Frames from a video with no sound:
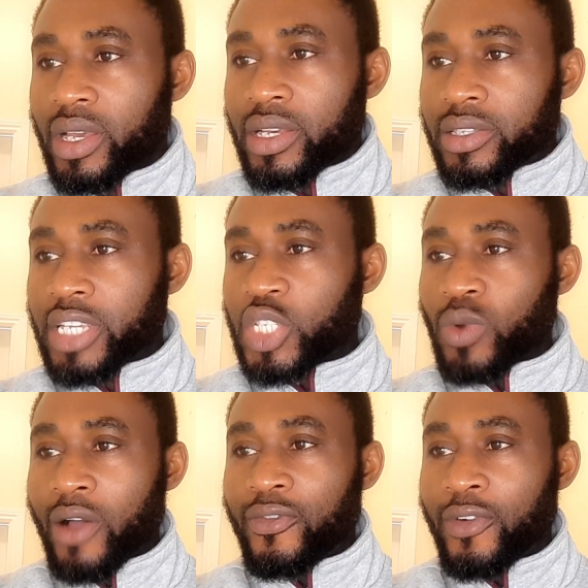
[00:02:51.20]

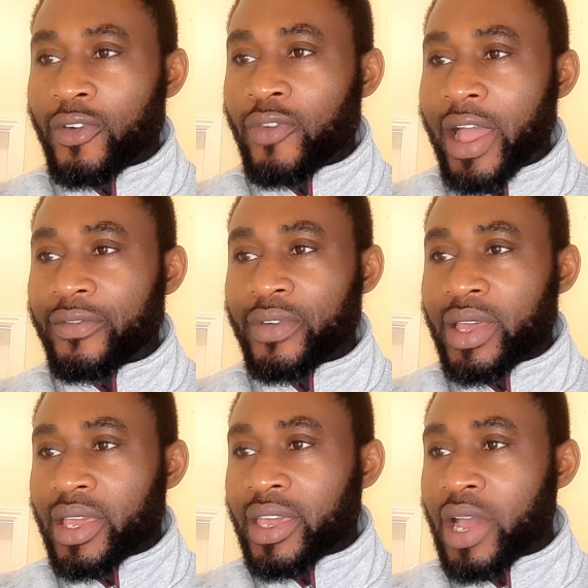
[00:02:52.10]
6145
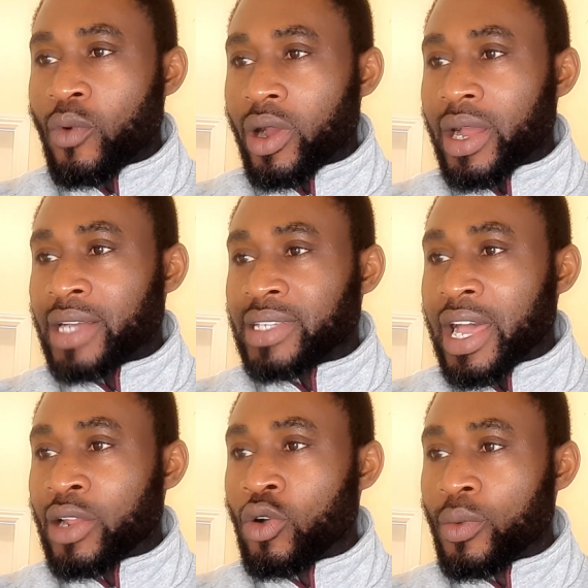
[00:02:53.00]
care workers
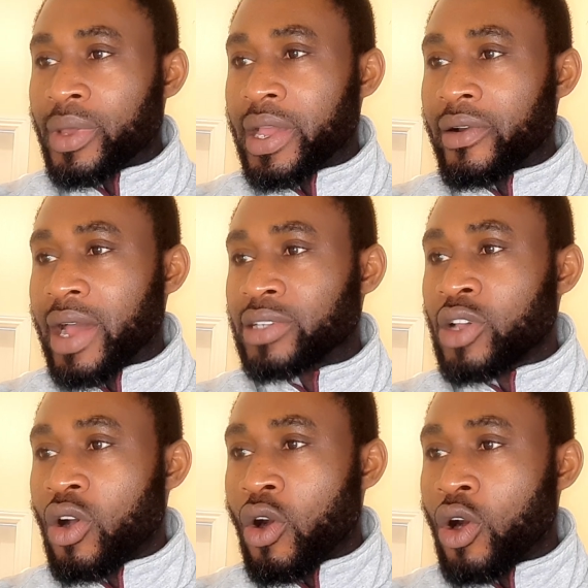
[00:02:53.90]
and home carers
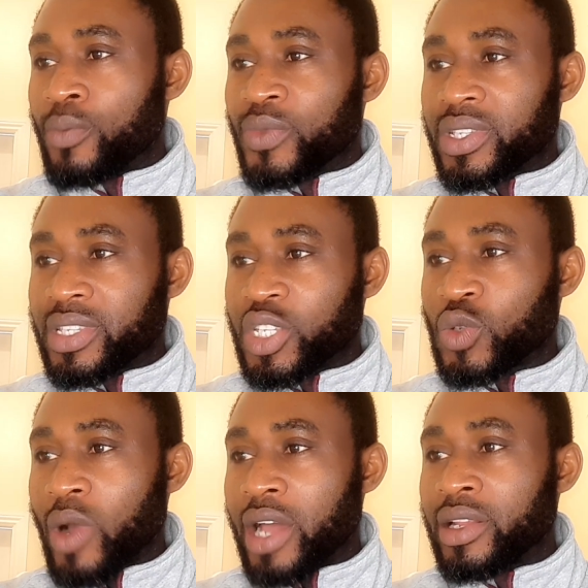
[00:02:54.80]
or
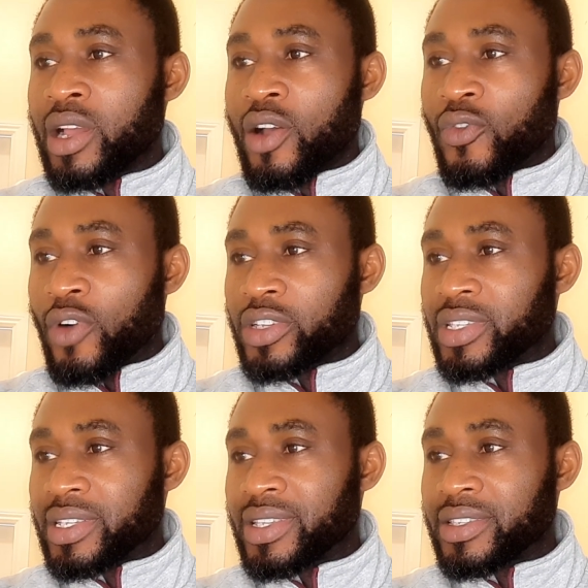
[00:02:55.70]

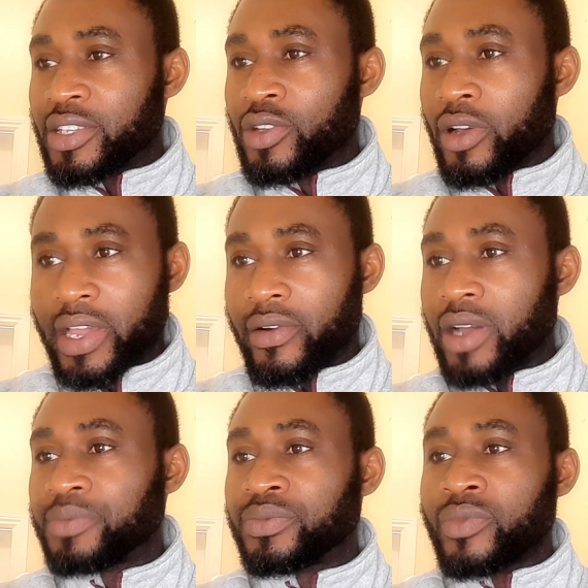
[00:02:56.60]
6146 senior
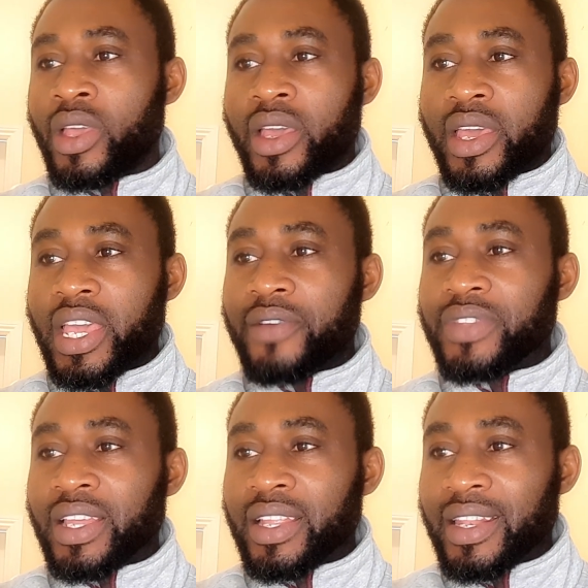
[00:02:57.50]
carer. If
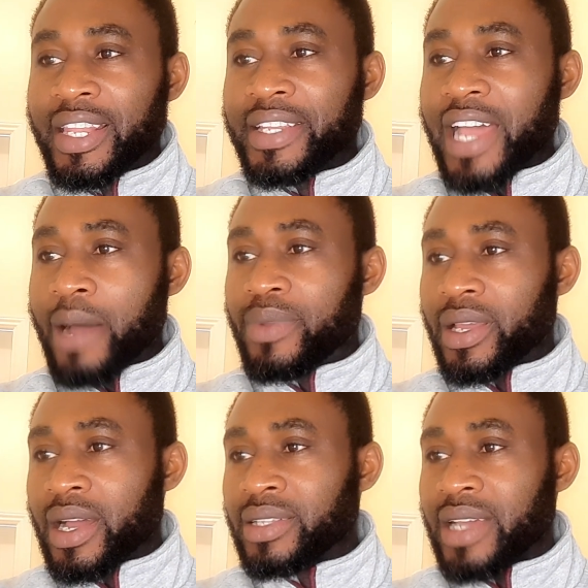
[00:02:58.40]
the lead
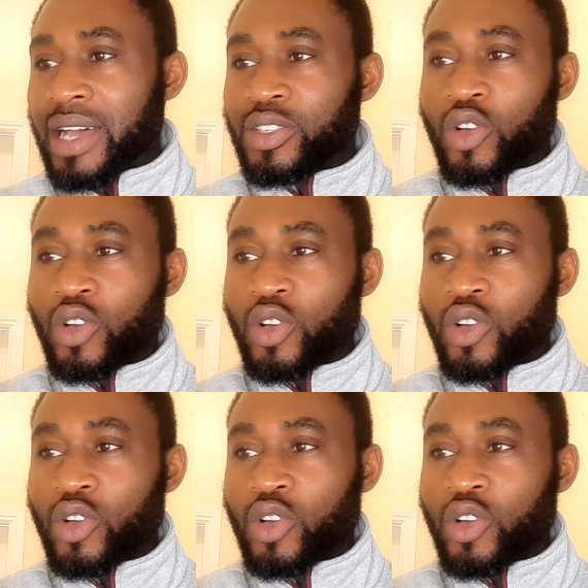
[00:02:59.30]
applicant has